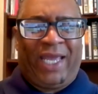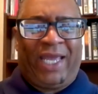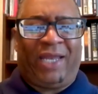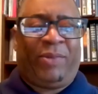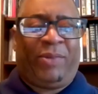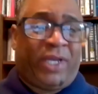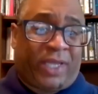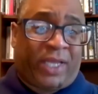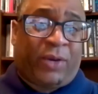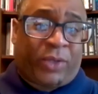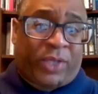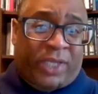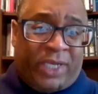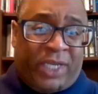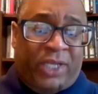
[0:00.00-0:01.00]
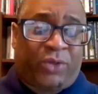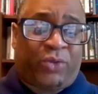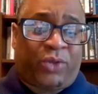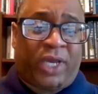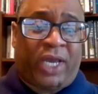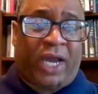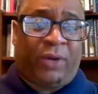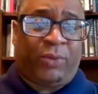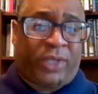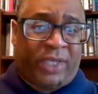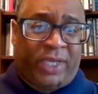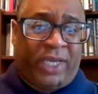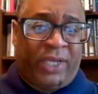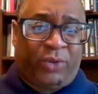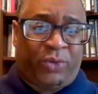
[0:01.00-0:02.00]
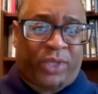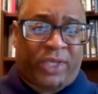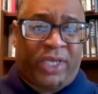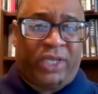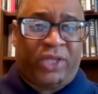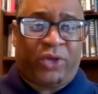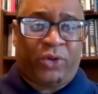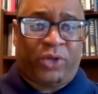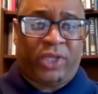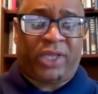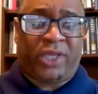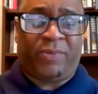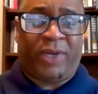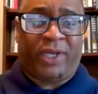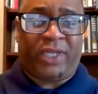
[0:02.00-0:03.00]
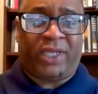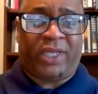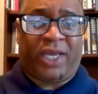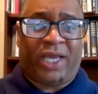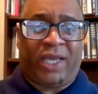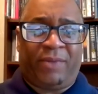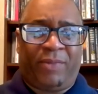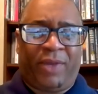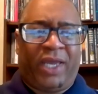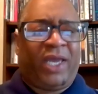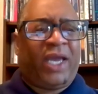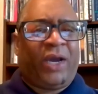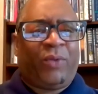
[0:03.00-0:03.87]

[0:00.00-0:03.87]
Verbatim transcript: and because I was an int- I was interested in journalism at the time,